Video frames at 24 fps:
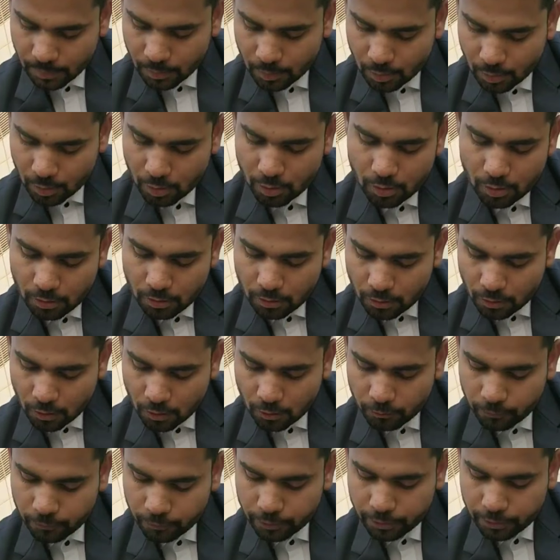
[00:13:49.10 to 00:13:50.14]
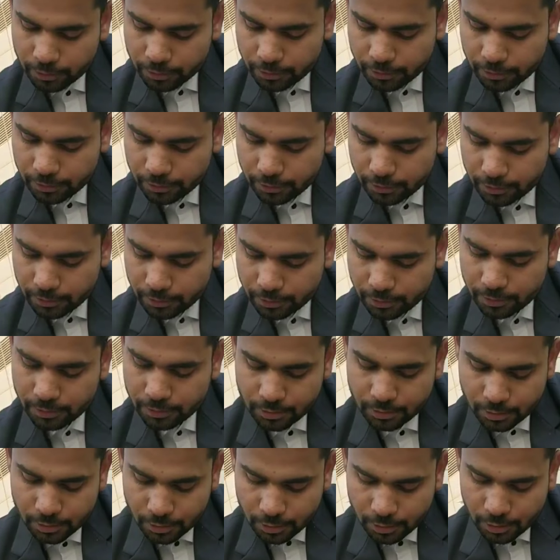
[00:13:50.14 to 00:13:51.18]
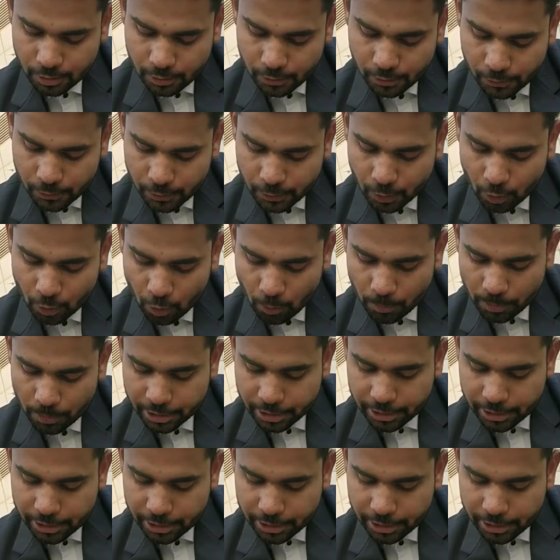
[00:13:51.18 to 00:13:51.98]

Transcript: of the raw material,